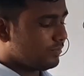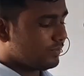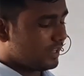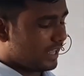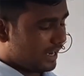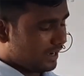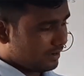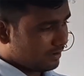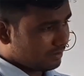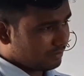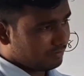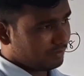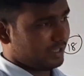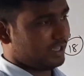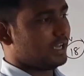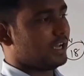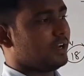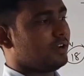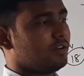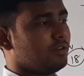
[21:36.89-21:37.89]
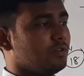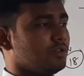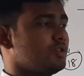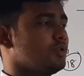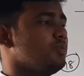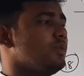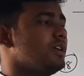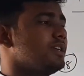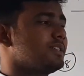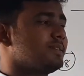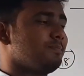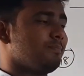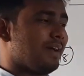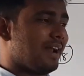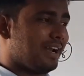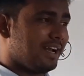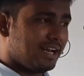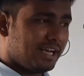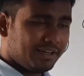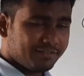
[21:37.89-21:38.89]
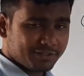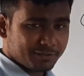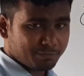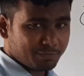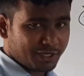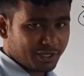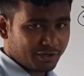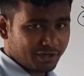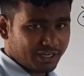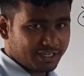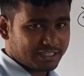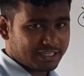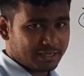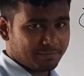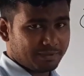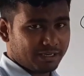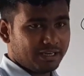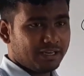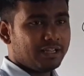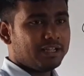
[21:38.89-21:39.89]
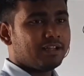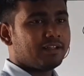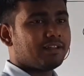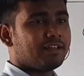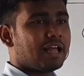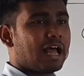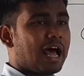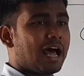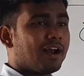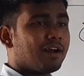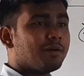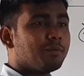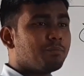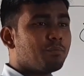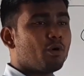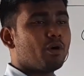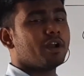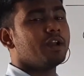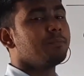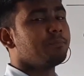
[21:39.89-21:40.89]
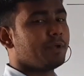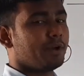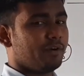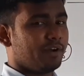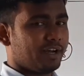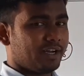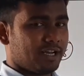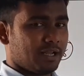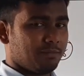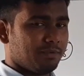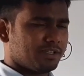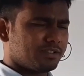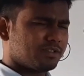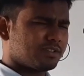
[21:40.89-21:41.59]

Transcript: Then we can go towards Mendeleev's periodic table, our modern periodic table.